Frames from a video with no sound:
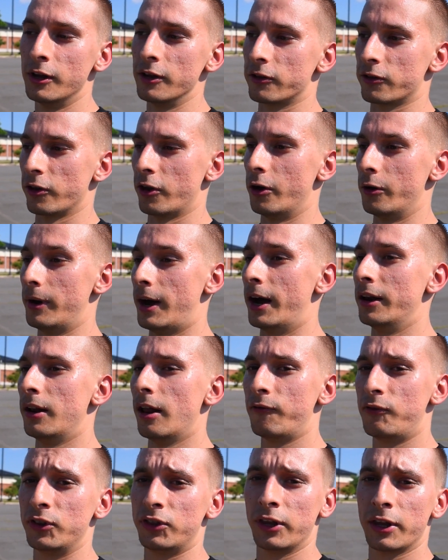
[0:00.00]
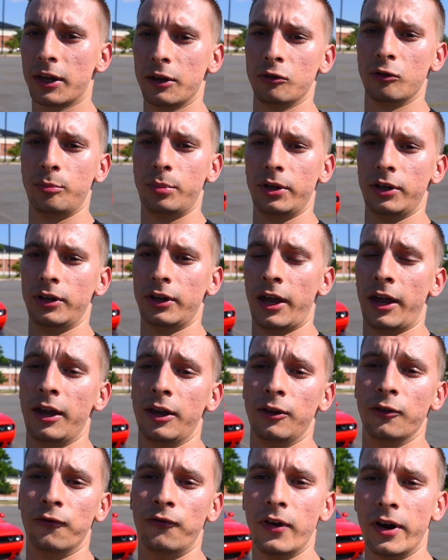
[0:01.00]
So I definitely think it would be
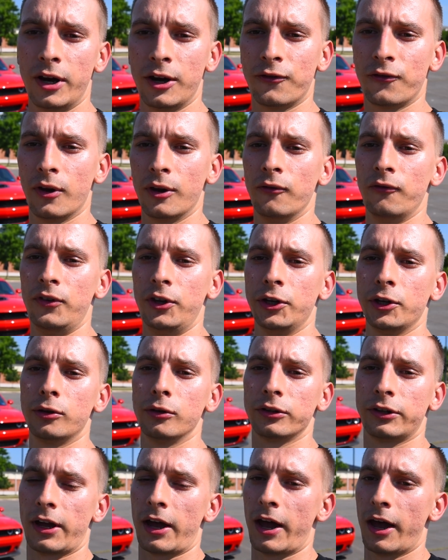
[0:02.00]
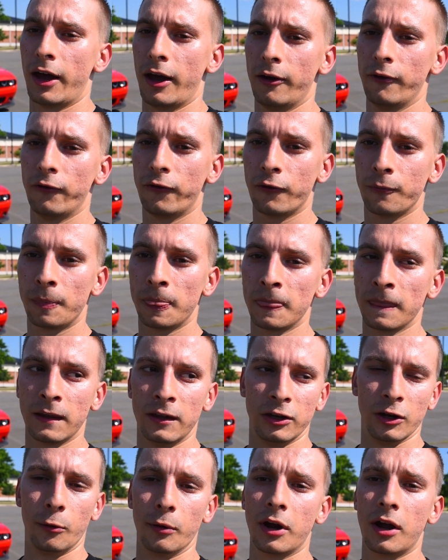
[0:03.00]
a very fun vehicle to have,
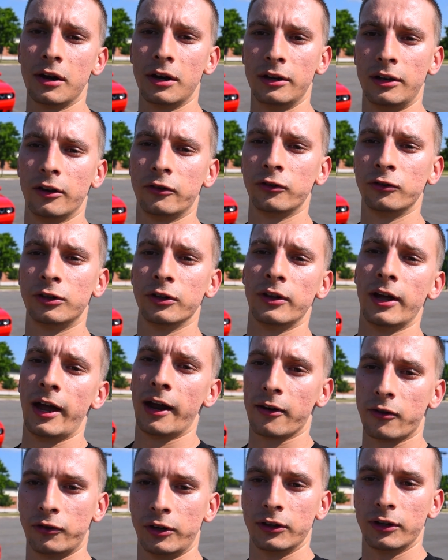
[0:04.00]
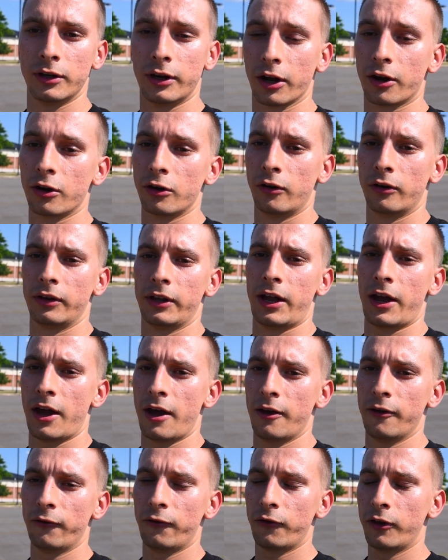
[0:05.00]
you know, a good addition to the XJ that I currently
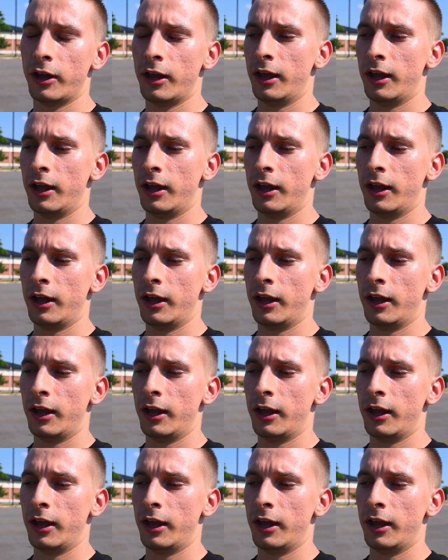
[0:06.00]
have.